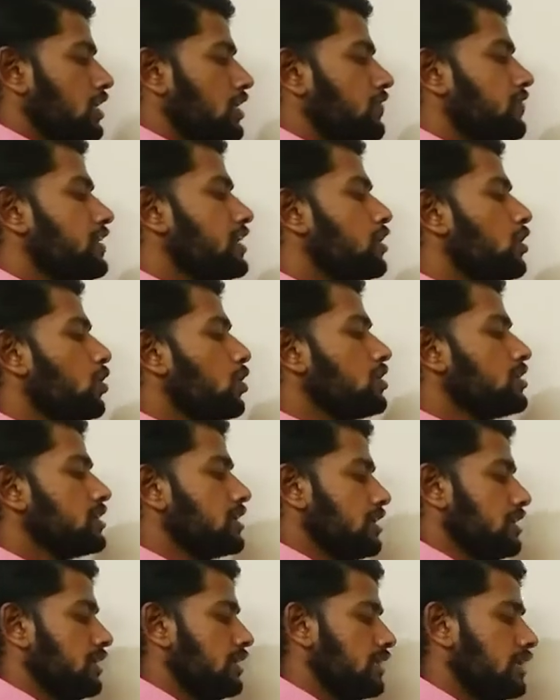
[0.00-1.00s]
We got
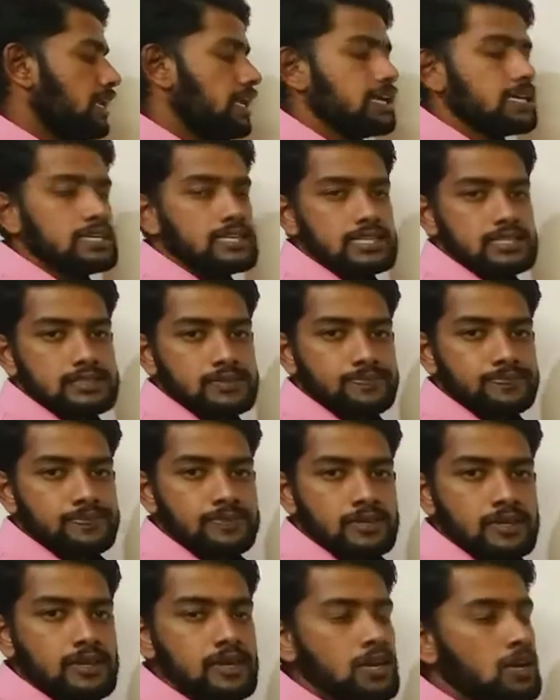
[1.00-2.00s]
like this.
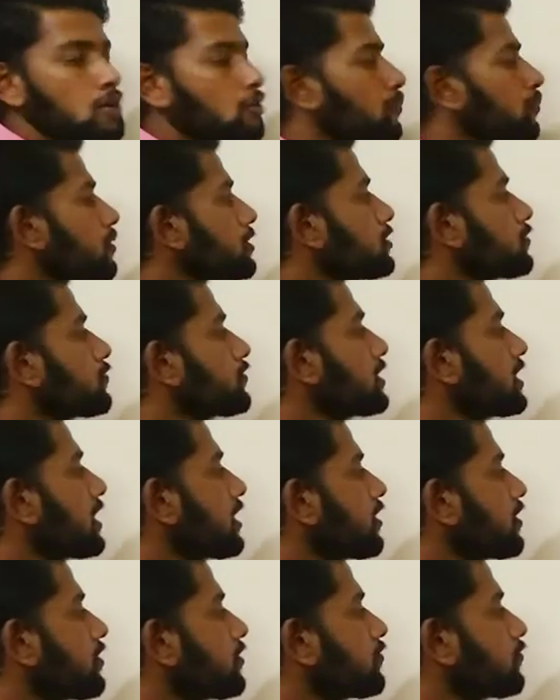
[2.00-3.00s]
But
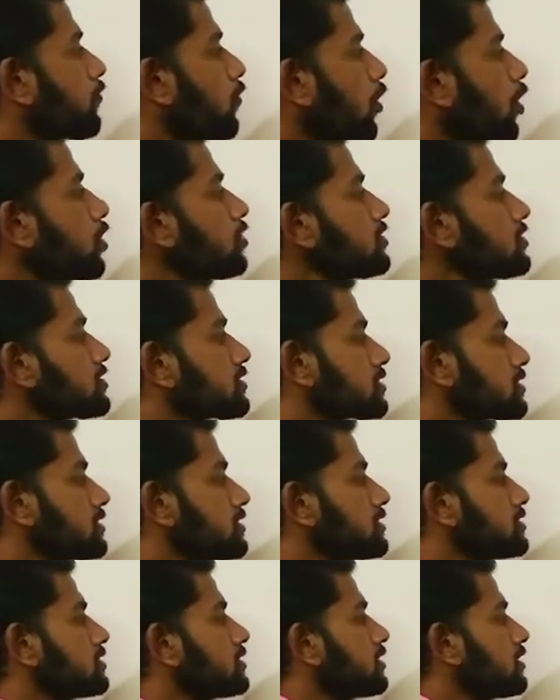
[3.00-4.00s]
we want
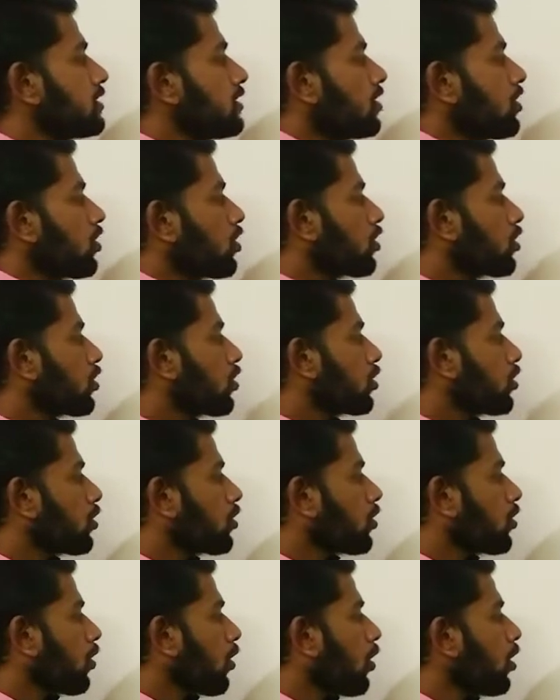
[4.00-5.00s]

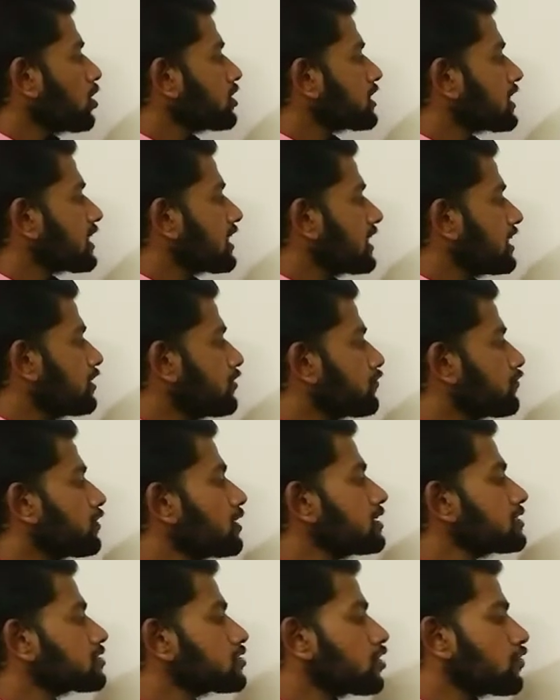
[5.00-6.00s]
cot
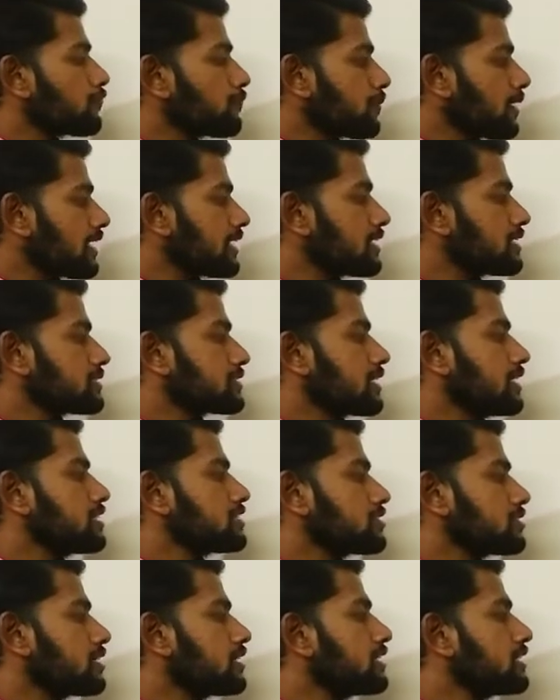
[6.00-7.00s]
inverse of minus
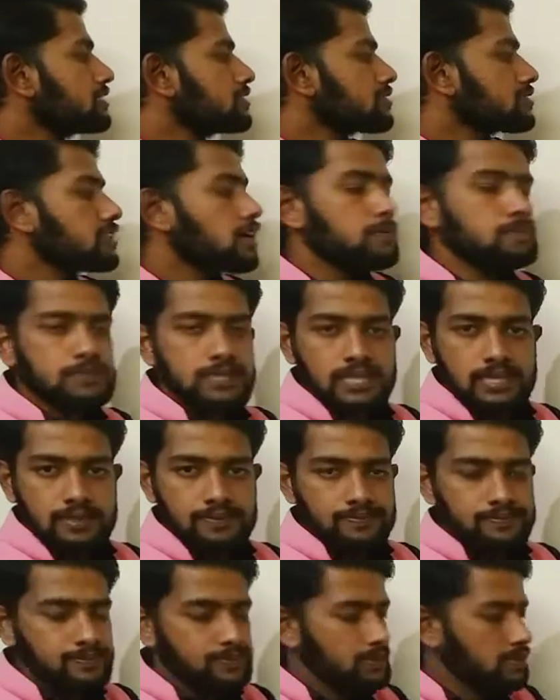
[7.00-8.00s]
x is something,
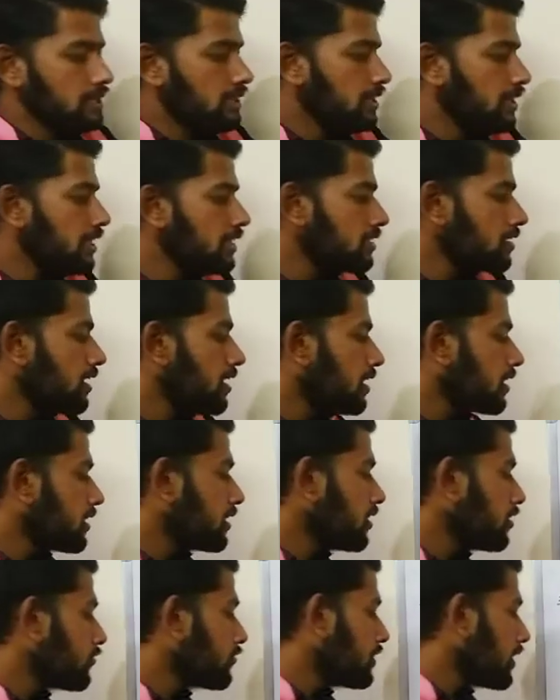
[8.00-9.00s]
right?
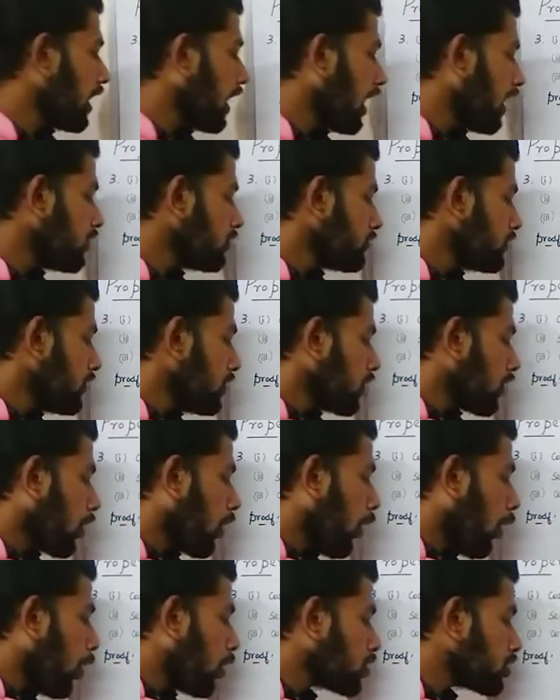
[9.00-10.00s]
Here we have
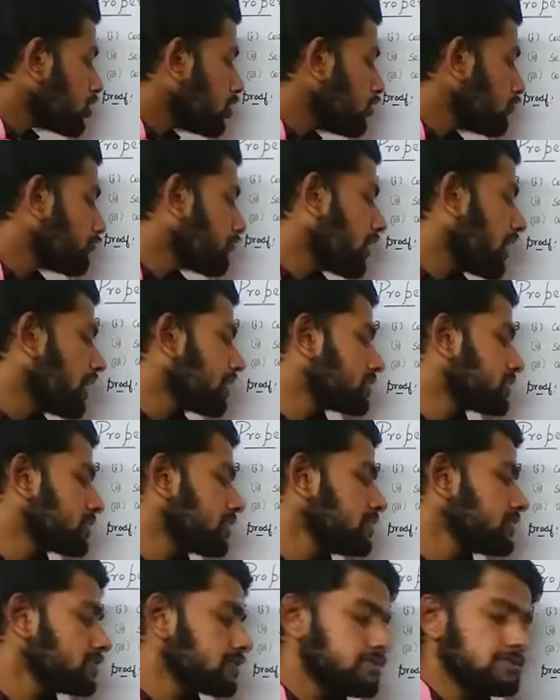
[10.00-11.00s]
cot of x
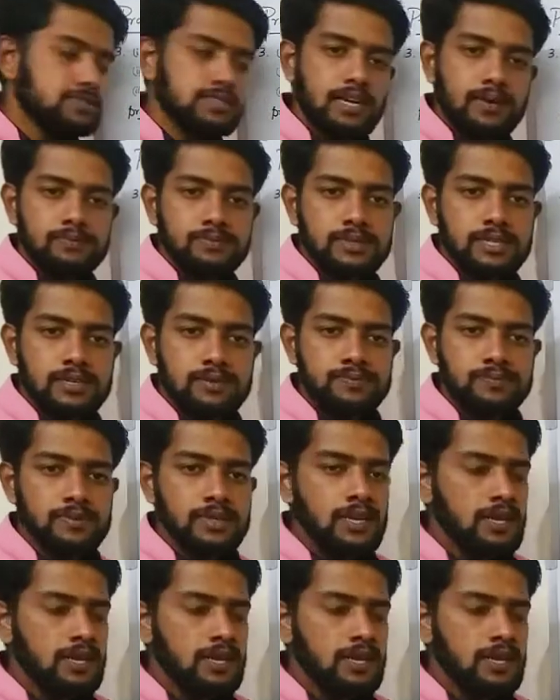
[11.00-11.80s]
is something.